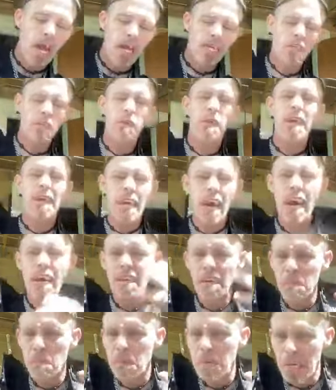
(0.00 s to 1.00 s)
And so they
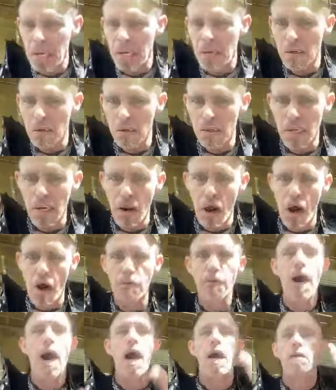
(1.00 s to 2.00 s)
kind of giggled it
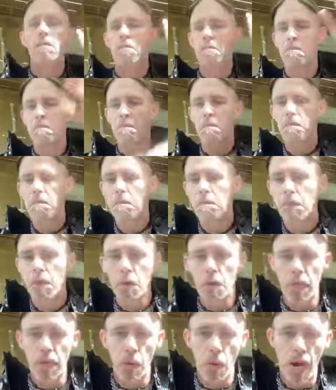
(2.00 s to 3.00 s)
off. Ah,
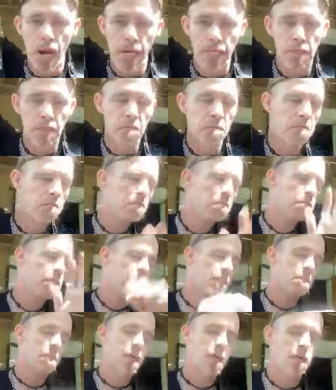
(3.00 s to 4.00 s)
newlyweds.
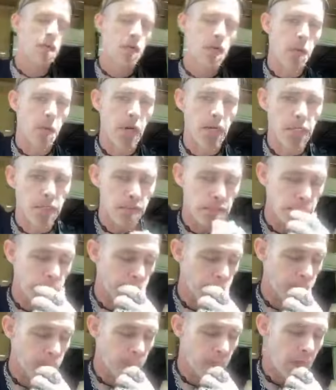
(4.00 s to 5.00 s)
Must be newlyweds.
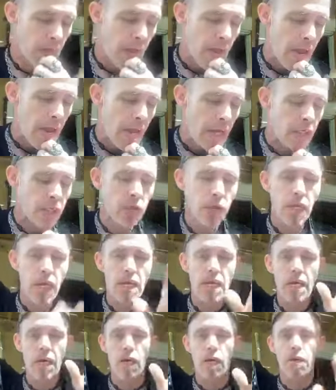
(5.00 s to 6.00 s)
And so
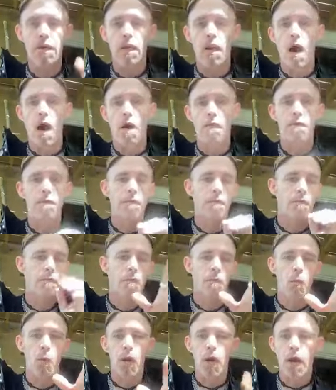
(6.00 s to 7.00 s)
they giggled it off,
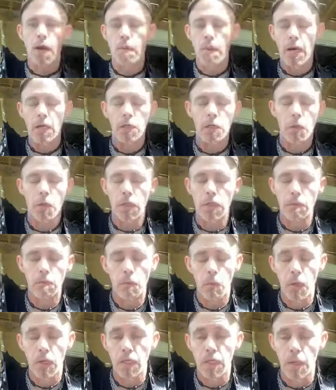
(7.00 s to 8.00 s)
went on about doing
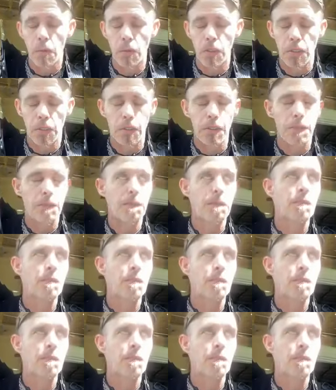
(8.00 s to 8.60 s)
what they were doing.